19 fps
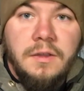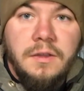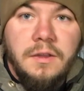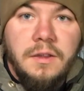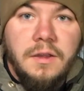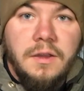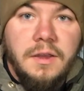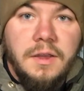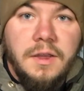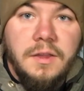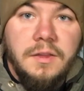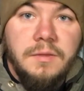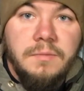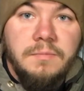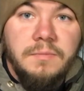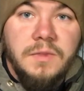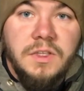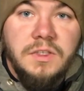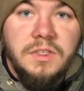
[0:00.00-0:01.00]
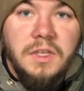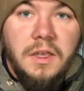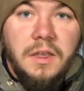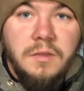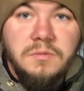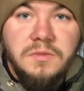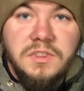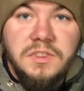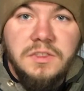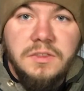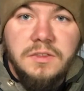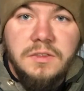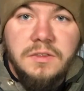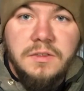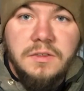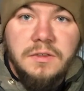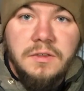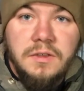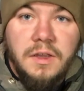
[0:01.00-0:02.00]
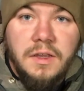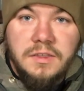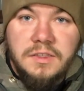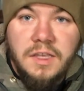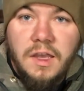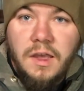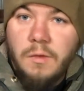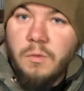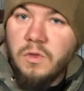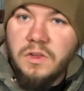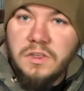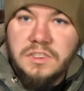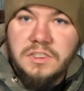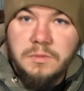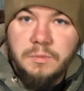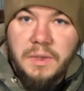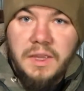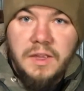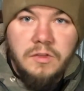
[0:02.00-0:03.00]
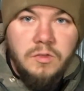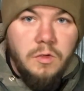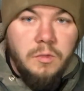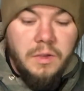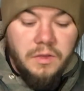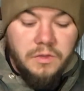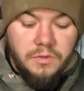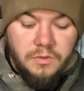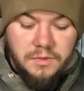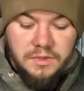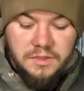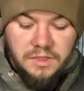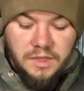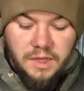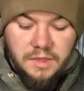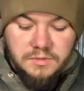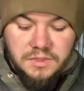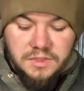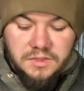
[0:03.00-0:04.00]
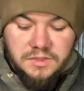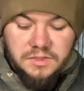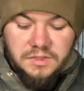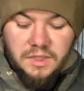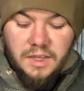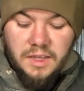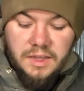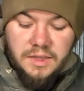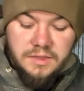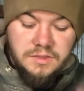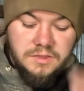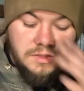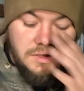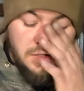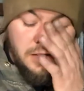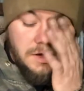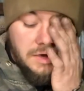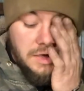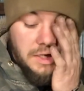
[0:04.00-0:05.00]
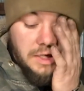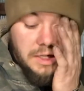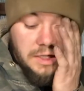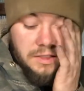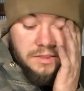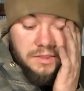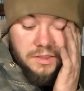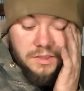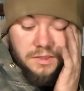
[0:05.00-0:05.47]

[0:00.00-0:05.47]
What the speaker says: A tum will expand to about 3 times its size and heat,